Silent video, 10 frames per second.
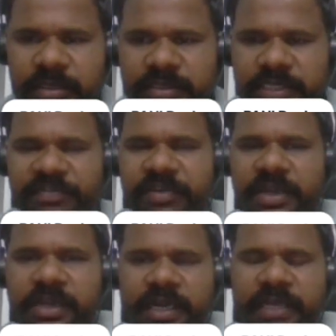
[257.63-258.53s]

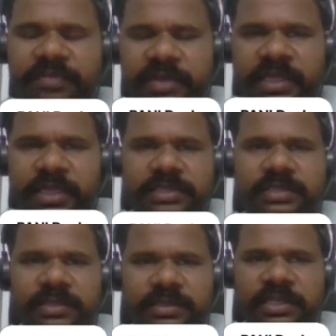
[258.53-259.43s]
certificate ID for
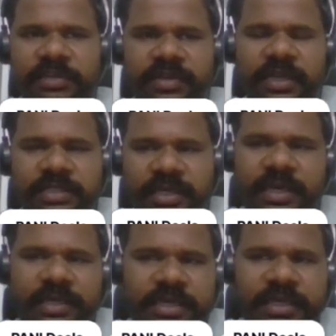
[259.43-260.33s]
each certificate
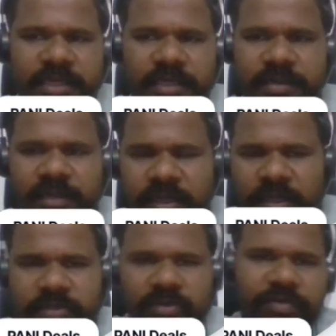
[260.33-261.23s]
generated here.
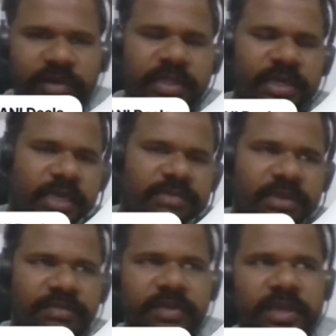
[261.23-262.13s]
So for that,
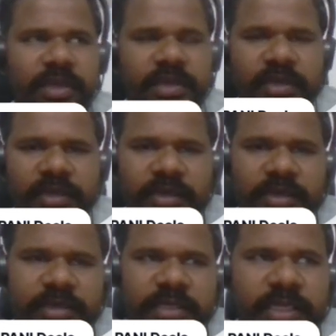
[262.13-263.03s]
actually we
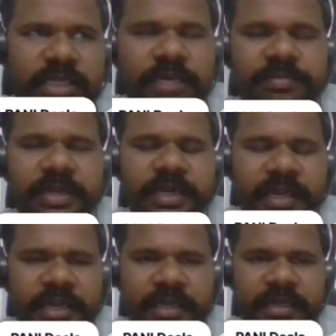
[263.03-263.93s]
are taking up the
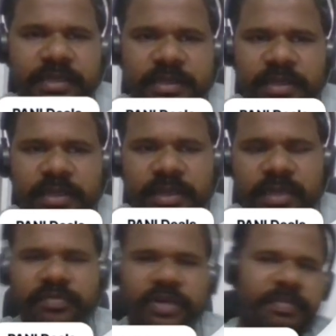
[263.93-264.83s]
date
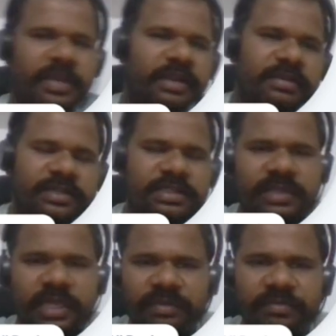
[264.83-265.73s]
format, which
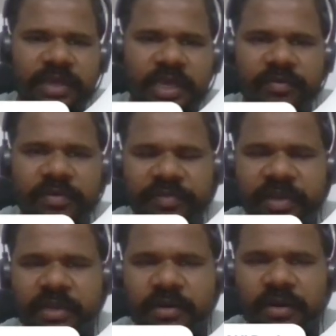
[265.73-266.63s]
is like we have a
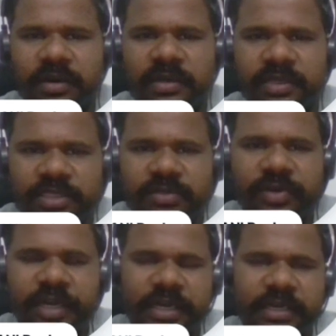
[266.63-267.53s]
field called
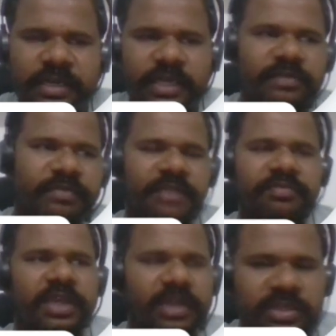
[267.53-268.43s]
issue date, like when
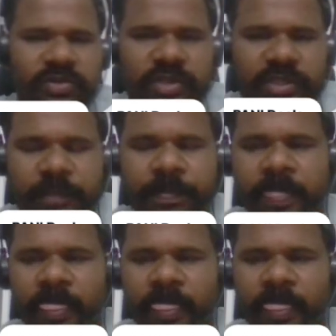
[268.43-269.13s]
we are issuing the